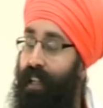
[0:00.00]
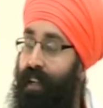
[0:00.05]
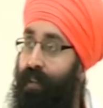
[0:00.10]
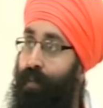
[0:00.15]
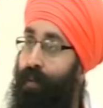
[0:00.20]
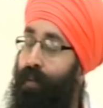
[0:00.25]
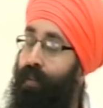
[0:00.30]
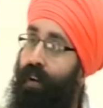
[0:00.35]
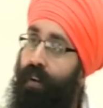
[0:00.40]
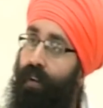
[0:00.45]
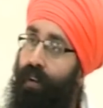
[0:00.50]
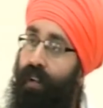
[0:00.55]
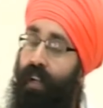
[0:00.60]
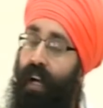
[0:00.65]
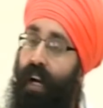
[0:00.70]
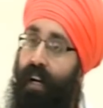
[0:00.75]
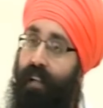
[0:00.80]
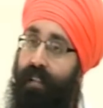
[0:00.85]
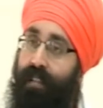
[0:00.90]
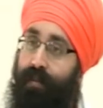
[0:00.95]
if we've got no
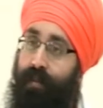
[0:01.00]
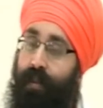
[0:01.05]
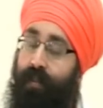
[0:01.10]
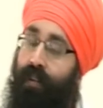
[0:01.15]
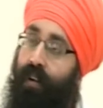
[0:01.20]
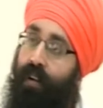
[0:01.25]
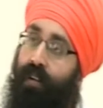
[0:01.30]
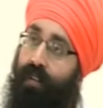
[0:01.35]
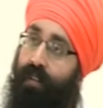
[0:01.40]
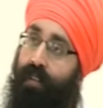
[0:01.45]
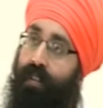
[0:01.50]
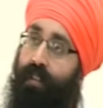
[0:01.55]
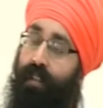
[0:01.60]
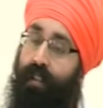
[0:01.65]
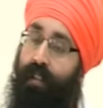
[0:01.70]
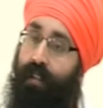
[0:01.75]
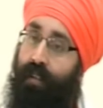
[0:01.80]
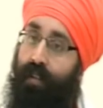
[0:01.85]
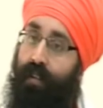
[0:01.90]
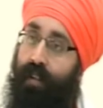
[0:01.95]
doubts, if
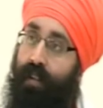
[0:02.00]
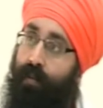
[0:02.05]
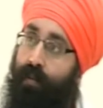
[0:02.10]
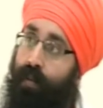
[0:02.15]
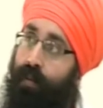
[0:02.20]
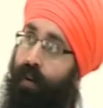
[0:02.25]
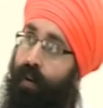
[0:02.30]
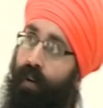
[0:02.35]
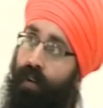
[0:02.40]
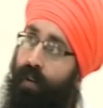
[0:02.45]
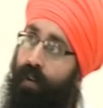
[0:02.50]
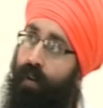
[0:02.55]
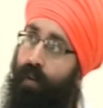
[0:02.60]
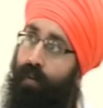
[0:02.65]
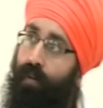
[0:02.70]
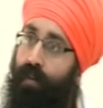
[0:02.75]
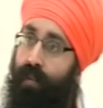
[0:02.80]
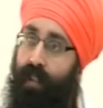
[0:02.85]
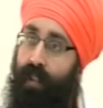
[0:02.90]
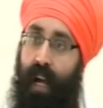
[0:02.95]
we've got
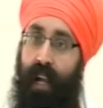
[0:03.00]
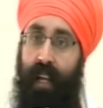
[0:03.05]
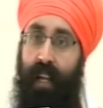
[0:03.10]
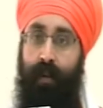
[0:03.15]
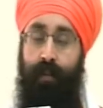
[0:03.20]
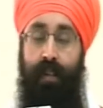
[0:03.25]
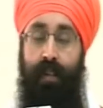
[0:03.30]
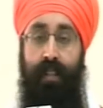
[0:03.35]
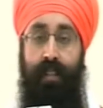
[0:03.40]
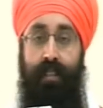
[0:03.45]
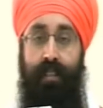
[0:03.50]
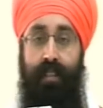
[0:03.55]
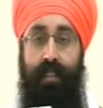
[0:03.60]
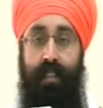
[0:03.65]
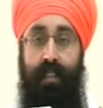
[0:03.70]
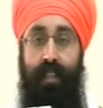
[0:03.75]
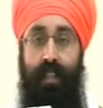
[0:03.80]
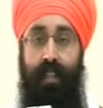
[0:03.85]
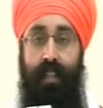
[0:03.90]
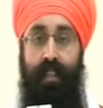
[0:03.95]
no dilemmas,
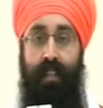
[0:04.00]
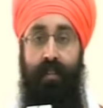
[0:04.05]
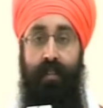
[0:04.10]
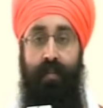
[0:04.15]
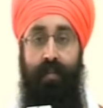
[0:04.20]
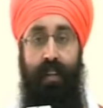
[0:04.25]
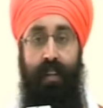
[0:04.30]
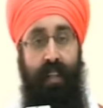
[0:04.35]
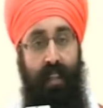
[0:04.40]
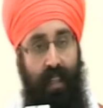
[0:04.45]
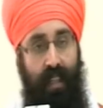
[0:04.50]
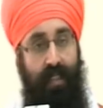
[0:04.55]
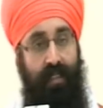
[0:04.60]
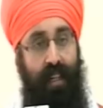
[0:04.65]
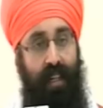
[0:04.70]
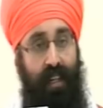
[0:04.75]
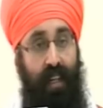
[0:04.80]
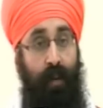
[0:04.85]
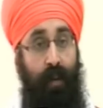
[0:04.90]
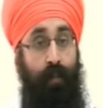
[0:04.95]
fir ta
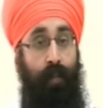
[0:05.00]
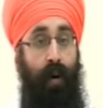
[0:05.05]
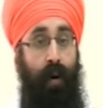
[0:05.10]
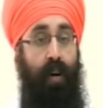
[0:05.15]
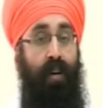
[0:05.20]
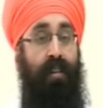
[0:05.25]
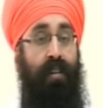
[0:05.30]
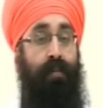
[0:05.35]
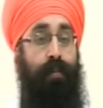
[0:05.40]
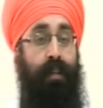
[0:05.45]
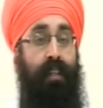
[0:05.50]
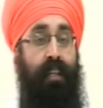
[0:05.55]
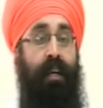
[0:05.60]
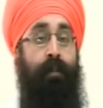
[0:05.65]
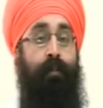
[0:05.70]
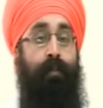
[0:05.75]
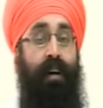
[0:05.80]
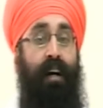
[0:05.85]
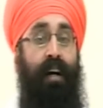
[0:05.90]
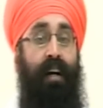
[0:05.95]
sade bahut
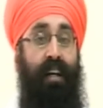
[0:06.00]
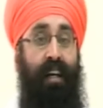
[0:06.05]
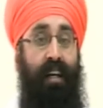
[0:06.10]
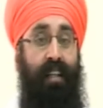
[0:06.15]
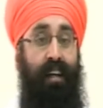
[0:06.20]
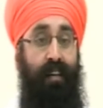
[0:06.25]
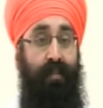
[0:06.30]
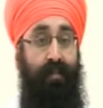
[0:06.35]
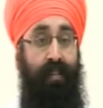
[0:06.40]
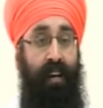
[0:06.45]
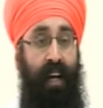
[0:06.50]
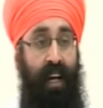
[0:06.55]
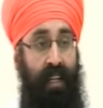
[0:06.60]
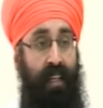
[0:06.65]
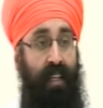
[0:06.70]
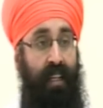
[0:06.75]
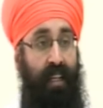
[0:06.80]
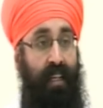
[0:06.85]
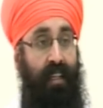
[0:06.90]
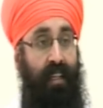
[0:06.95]
bade pa gaya that
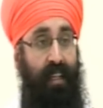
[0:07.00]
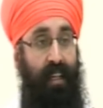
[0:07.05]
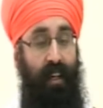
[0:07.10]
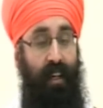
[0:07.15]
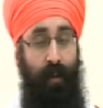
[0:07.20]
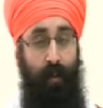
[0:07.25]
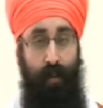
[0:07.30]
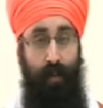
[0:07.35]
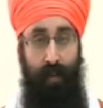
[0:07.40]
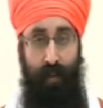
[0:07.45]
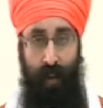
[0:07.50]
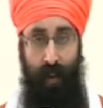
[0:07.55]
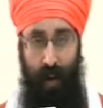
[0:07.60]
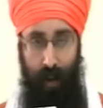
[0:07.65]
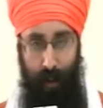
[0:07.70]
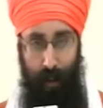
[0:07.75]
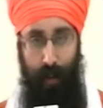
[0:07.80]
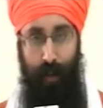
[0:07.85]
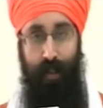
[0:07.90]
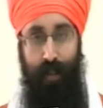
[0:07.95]
finally we've
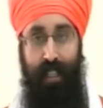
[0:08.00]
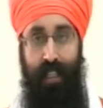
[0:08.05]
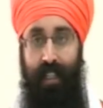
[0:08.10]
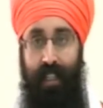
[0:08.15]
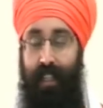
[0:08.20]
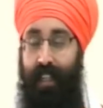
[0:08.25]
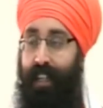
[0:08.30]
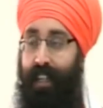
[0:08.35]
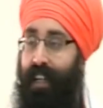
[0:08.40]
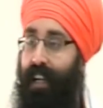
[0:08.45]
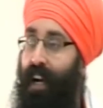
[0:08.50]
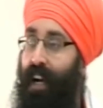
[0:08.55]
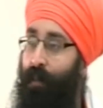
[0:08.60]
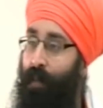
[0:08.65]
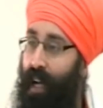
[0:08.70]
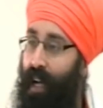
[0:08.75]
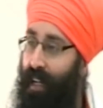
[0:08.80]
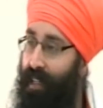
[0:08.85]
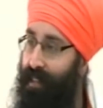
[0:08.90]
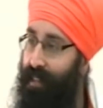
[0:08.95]
got Guruji.
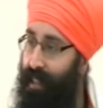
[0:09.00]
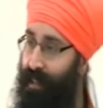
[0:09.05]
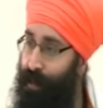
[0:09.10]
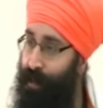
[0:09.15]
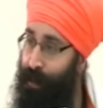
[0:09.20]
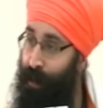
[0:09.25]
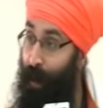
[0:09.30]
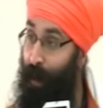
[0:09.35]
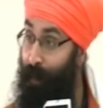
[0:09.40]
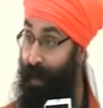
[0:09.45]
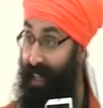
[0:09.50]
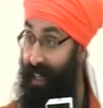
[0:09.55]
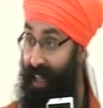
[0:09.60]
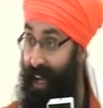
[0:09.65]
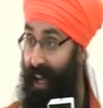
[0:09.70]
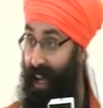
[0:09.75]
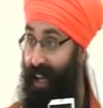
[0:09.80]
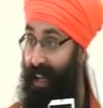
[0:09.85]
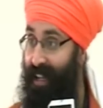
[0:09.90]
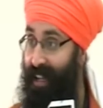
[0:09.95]
Maharaj said, stop it
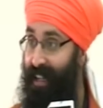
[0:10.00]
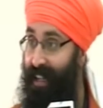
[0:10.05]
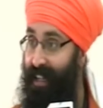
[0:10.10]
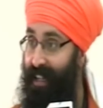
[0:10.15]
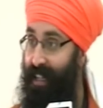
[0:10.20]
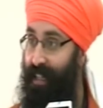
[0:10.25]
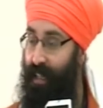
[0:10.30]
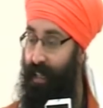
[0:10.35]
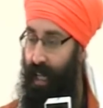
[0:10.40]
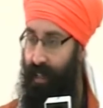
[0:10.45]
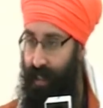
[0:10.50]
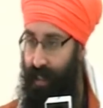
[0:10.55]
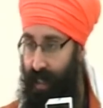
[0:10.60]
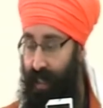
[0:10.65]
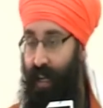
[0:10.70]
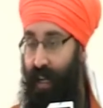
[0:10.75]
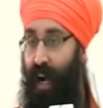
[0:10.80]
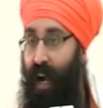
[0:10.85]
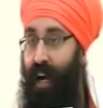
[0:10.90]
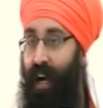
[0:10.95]
there. That's
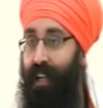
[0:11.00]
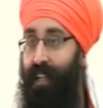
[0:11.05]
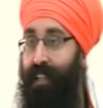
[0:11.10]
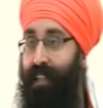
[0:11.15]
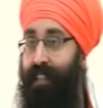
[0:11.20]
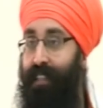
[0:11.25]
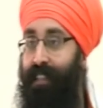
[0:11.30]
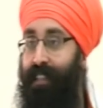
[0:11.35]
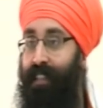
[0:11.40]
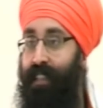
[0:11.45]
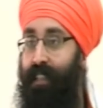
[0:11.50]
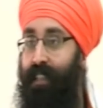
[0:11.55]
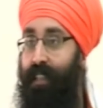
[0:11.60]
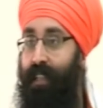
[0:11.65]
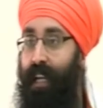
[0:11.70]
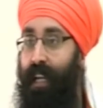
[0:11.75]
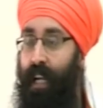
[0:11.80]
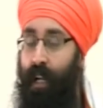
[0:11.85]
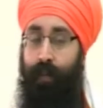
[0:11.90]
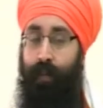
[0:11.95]
hankar.
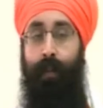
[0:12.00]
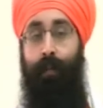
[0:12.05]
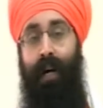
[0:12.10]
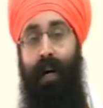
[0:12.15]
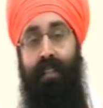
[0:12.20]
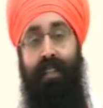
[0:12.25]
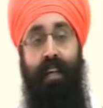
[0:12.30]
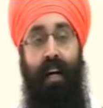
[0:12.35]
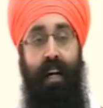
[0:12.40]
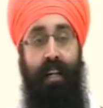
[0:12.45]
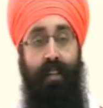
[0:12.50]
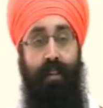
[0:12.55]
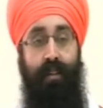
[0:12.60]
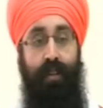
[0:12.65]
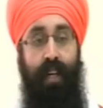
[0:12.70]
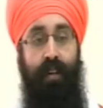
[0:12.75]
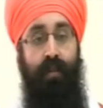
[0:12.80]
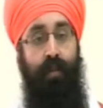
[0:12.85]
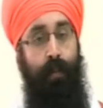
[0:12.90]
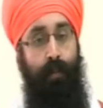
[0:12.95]
Inu bhi pase hat
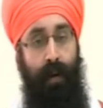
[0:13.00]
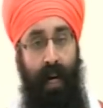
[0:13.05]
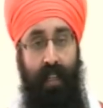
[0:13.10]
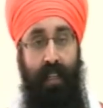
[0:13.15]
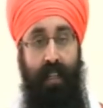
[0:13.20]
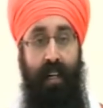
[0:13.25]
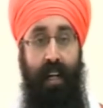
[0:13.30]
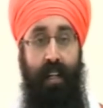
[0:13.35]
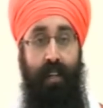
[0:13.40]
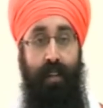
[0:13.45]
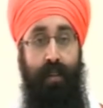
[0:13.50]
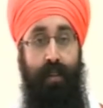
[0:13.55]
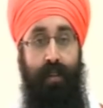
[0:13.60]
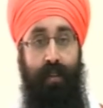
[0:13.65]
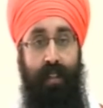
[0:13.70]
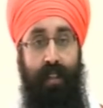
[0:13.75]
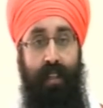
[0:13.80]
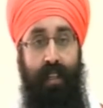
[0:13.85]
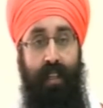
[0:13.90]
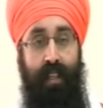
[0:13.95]
deo, inu bhi band kar deo.
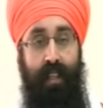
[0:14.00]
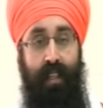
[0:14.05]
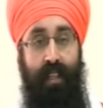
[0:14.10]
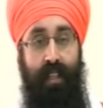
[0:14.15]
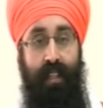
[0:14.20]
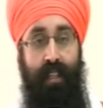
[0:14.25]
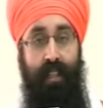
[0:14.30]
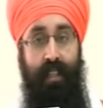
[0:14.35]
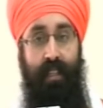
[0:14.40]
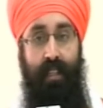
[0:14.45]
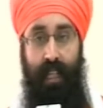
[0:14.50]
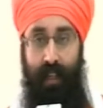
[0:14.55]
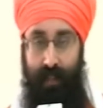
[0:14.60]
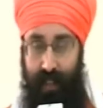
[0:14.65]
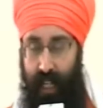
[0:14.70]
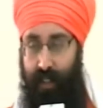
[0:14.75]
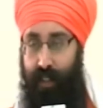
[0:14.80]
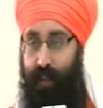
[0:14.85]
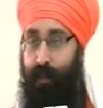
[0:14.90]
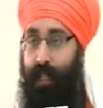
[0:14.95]
Give
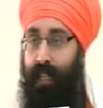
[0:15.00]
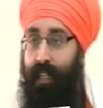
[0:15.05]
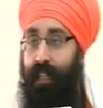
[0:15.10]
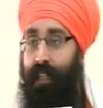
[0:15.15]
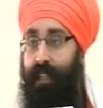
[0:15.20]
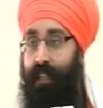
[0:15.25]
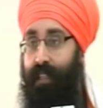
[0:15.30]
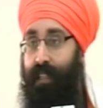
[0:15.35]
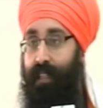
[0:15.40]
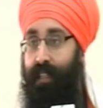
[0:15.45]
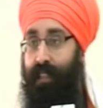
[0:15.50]
that to me.